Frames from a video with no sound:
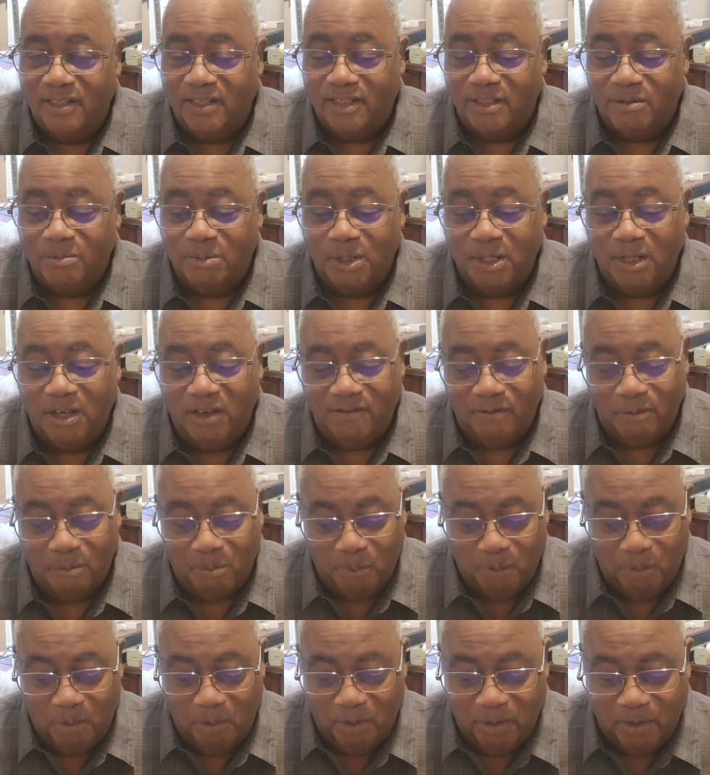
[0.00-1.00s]
Should be even
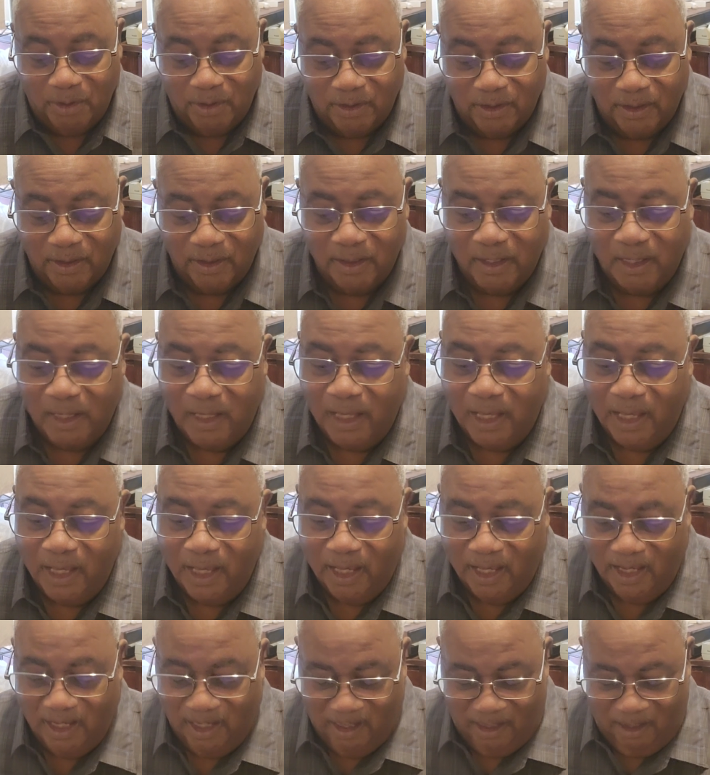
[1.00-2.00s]
more good.
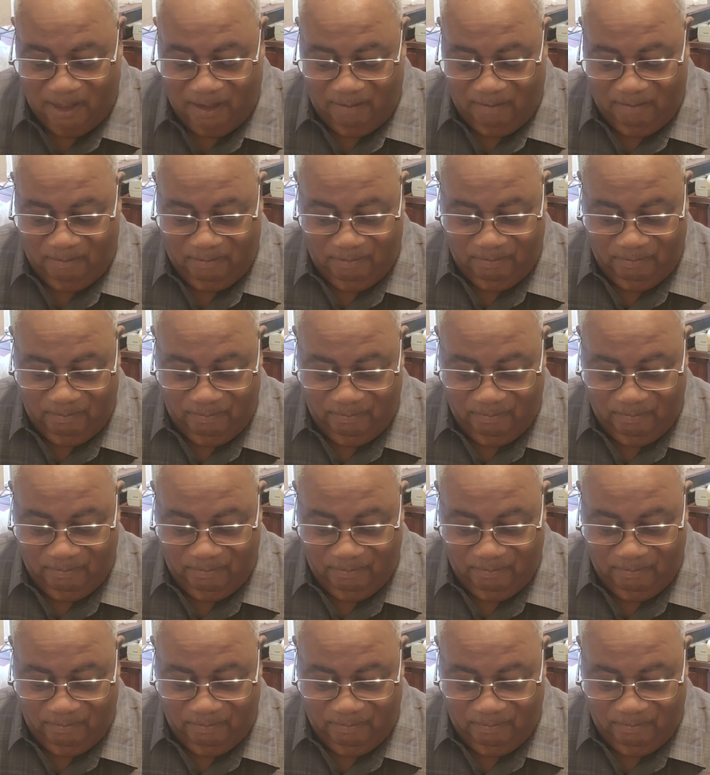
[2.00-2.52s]
I'll